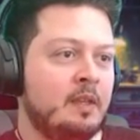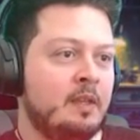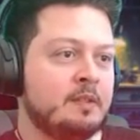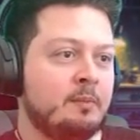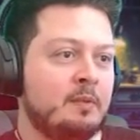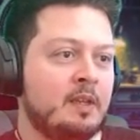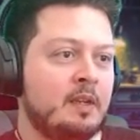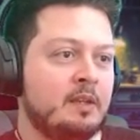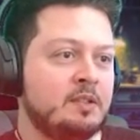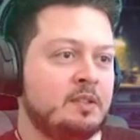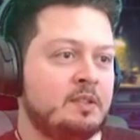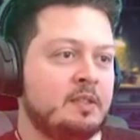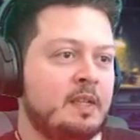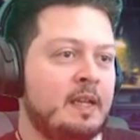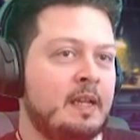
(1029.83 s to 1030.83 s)
is I'm going to
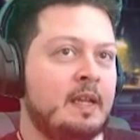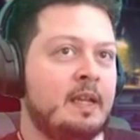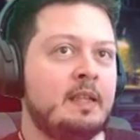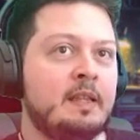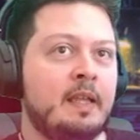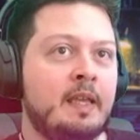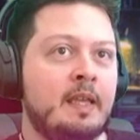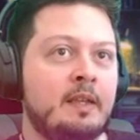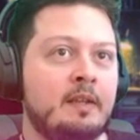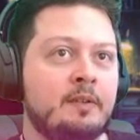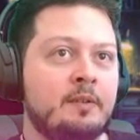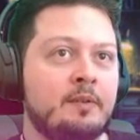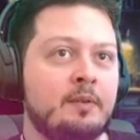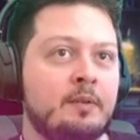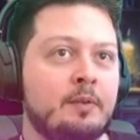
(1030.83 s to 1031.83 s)
just highlight
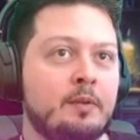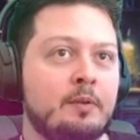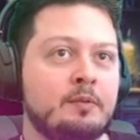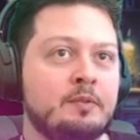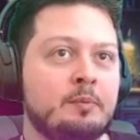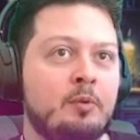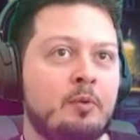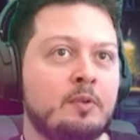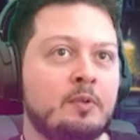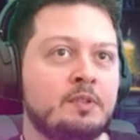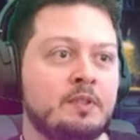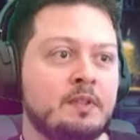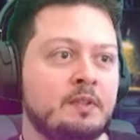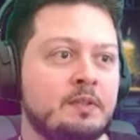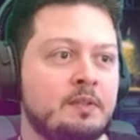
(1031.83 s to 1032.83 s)
those
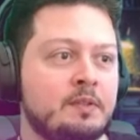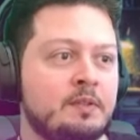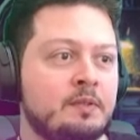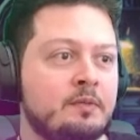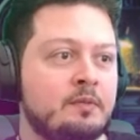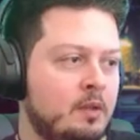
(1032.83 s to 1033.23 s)
portions.